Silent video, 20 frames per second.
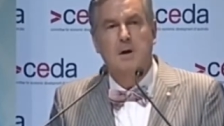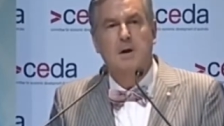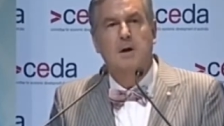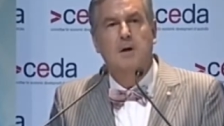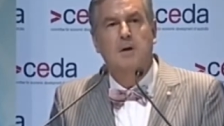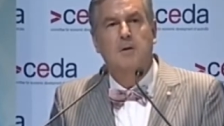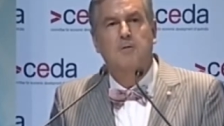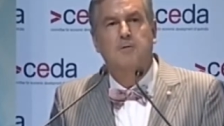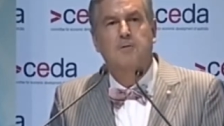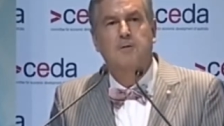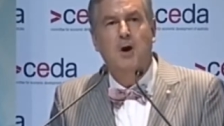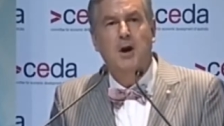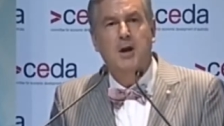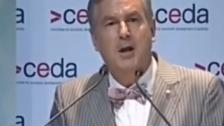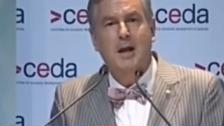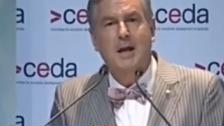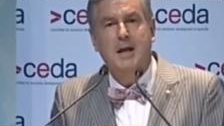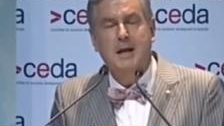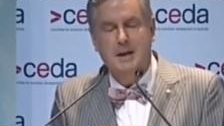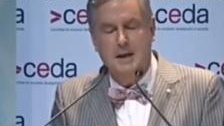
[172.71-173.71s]

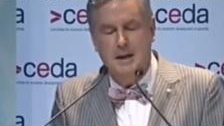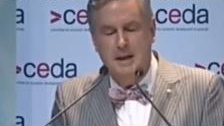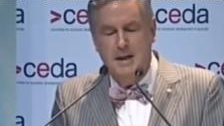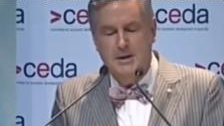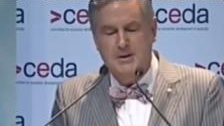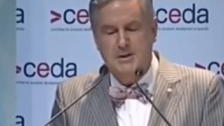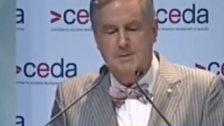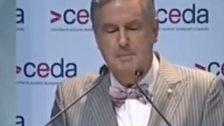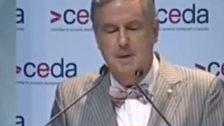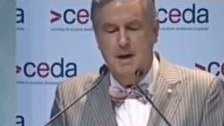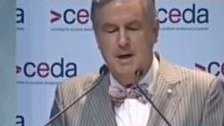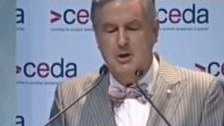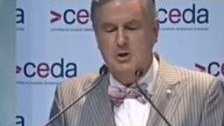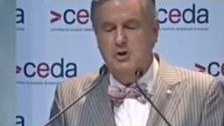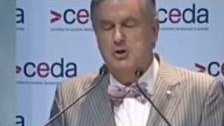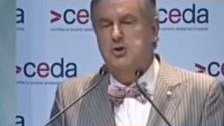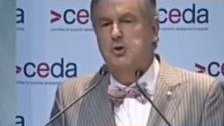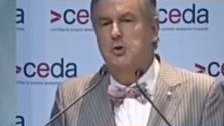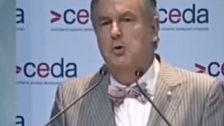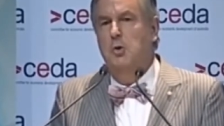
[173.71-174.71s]
Finally, let's make
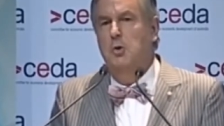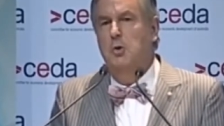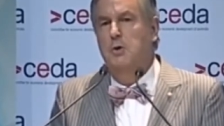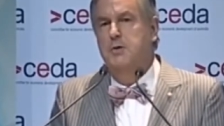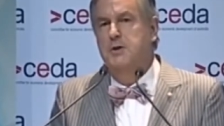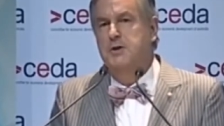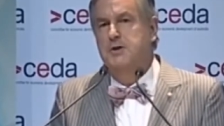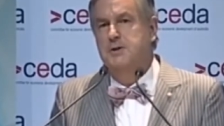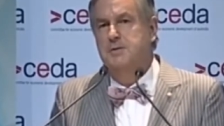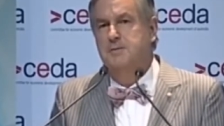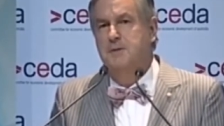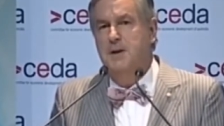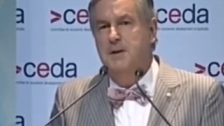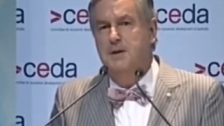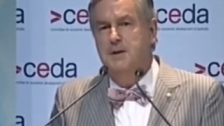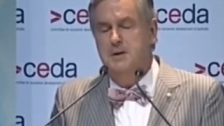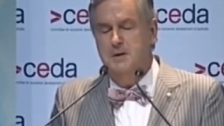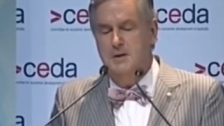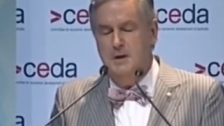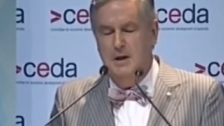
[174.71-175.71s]
sure this event
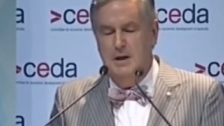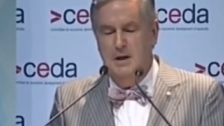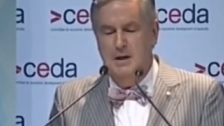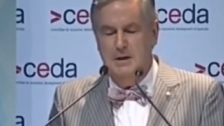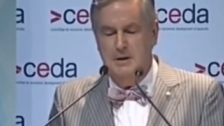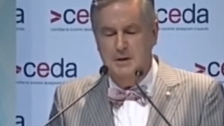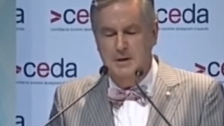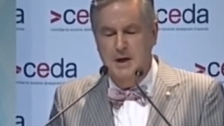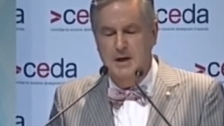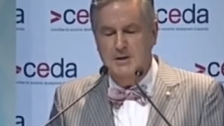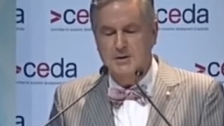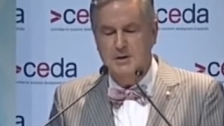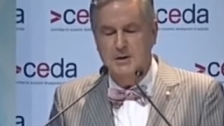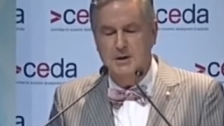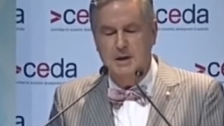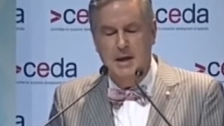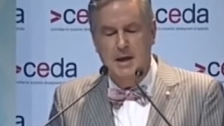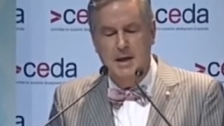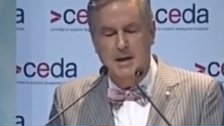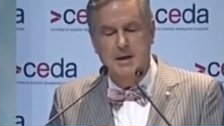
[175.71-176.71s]
doesn't
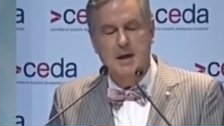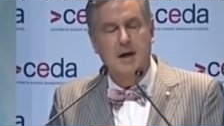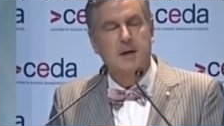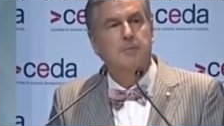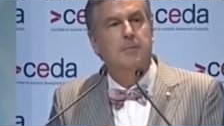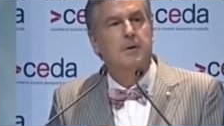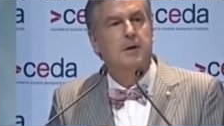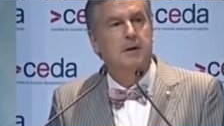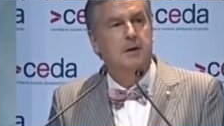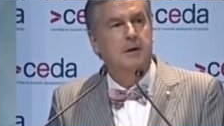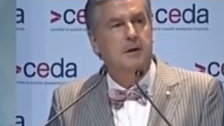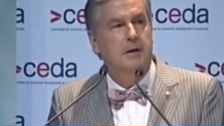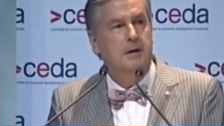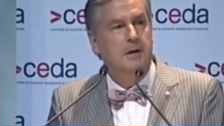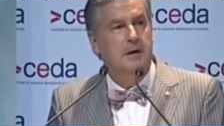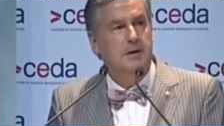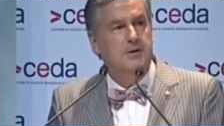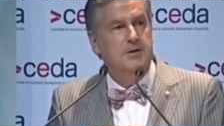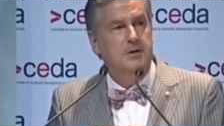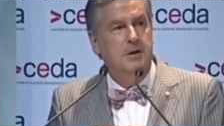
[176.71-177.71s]
end up
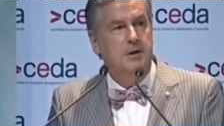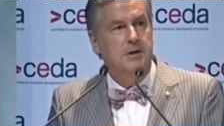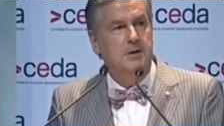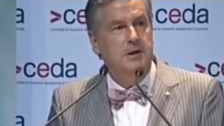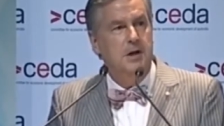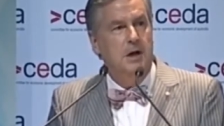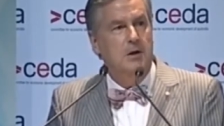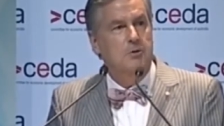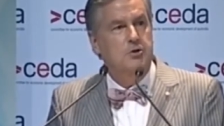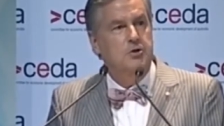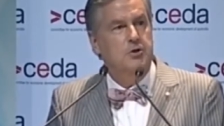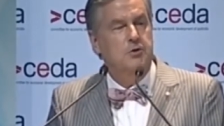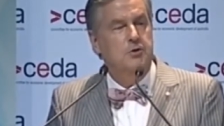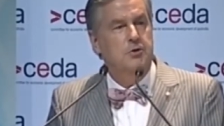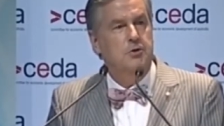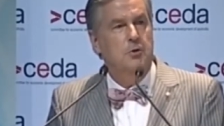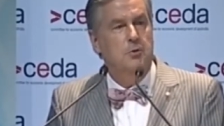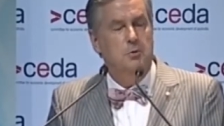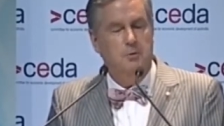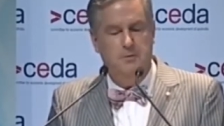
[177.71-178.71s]
as an indulgent
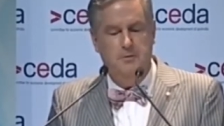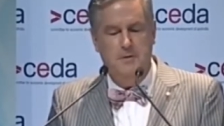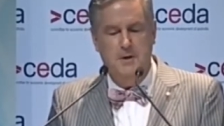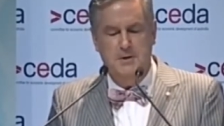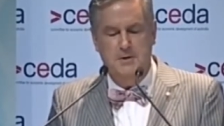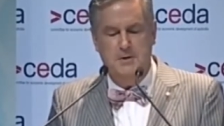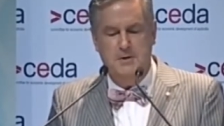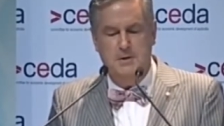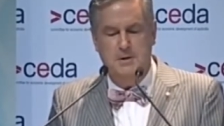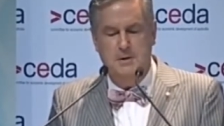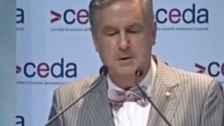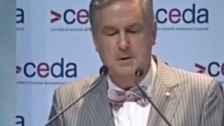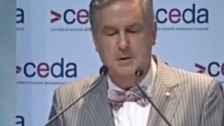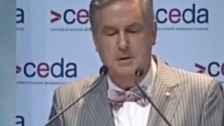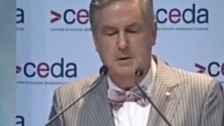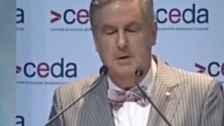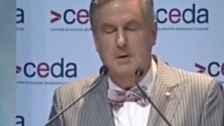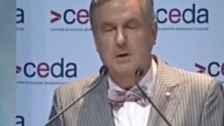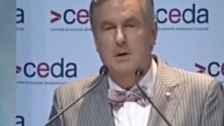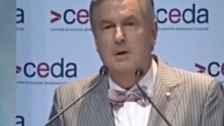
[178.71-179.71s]
talk fest.
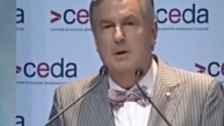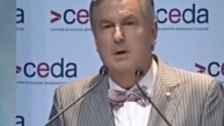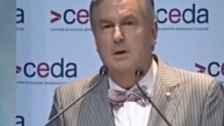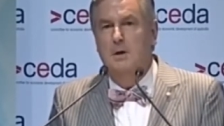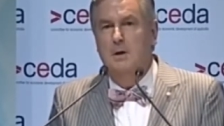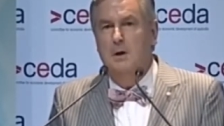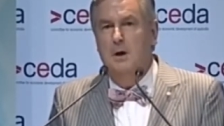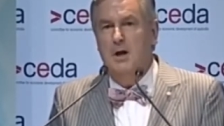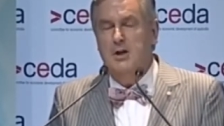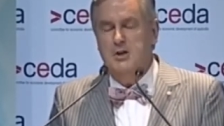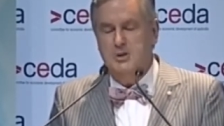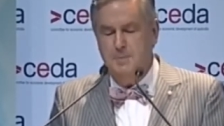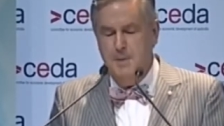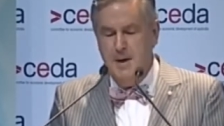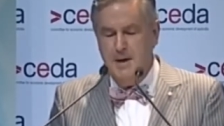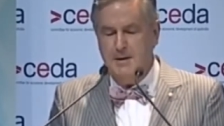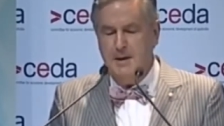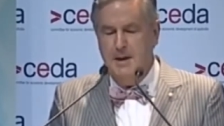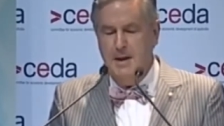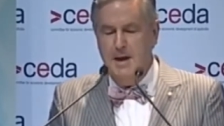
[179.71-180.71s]
I
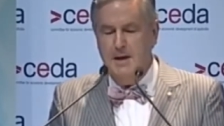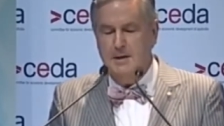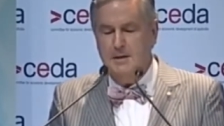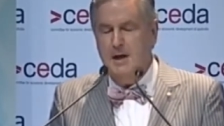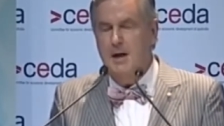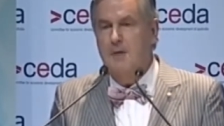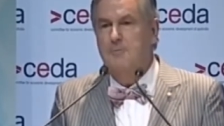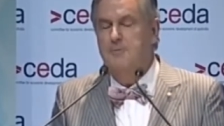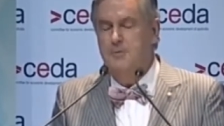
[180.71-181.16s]
expect an outcome from